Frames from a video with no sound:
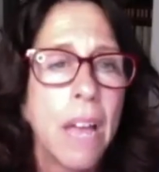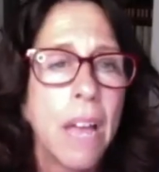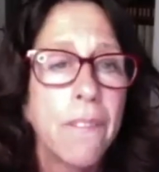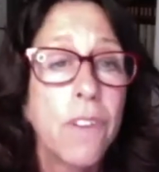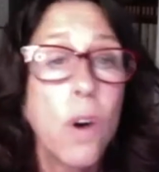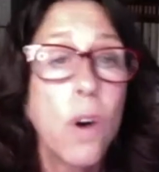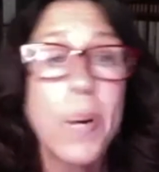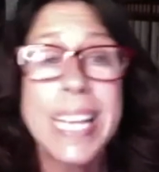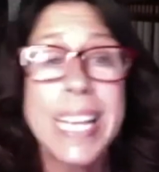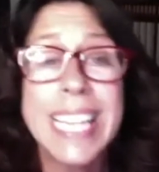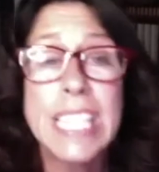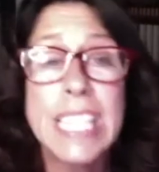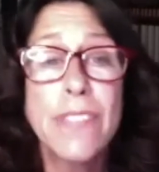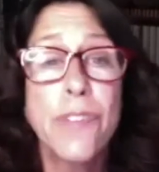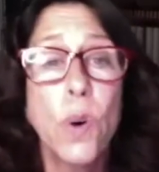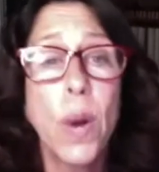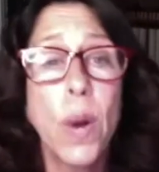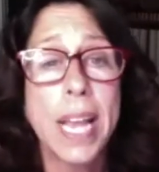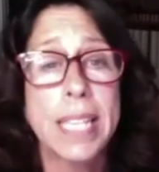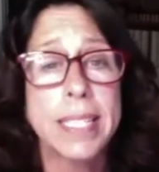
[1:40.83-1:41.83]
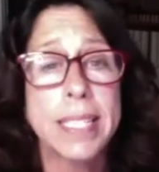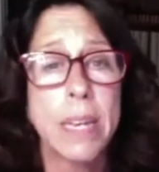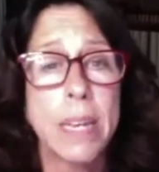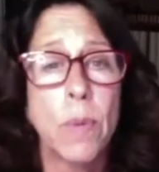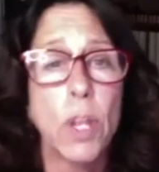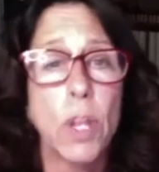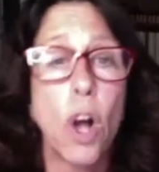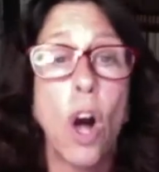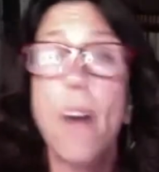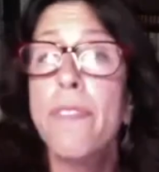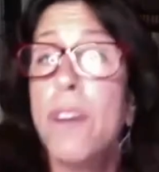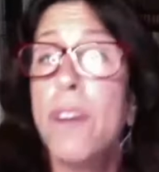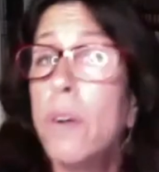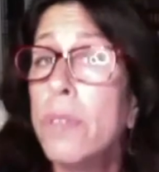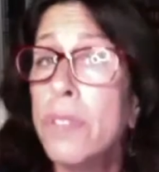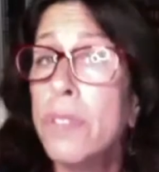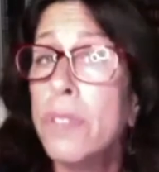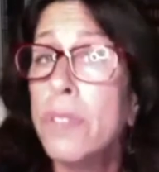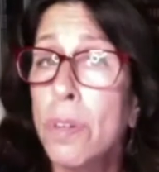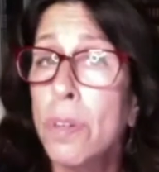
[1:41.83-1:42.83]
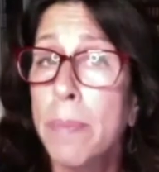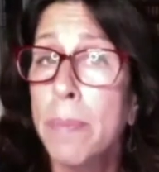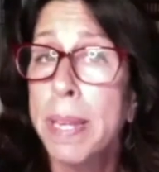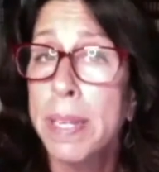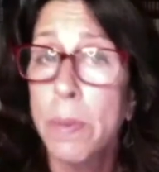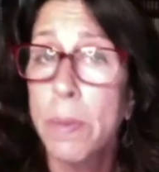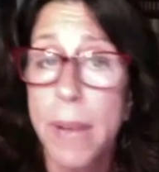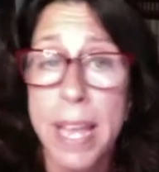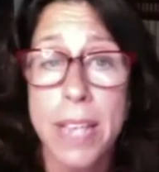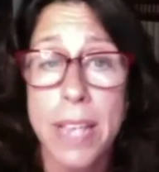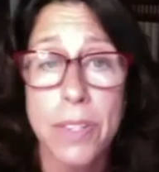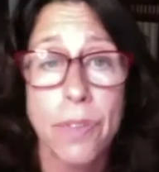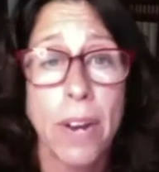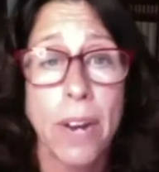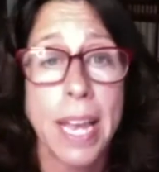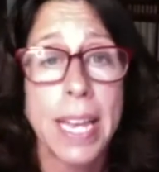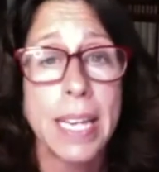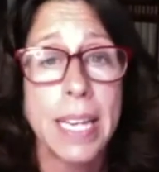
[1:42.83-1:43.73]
Vote is voice, and we all vote in so many ways, right?